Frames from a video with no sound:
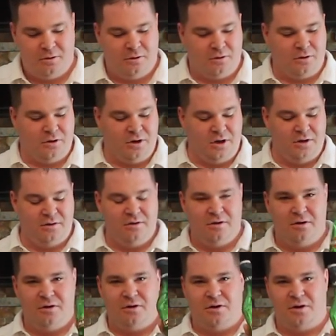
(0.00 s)
You're going to
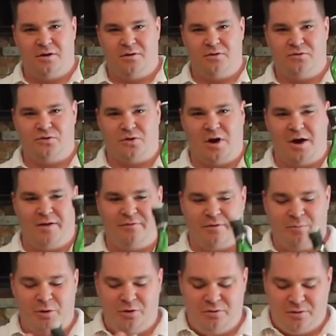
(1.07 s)
need dry
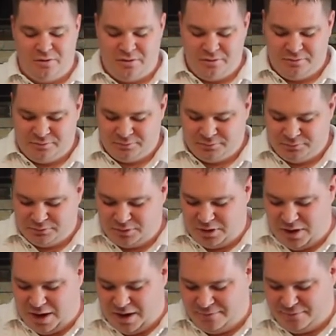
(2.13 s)
vermouth,
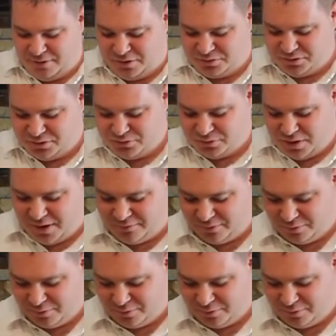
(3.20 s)
half ounce of dry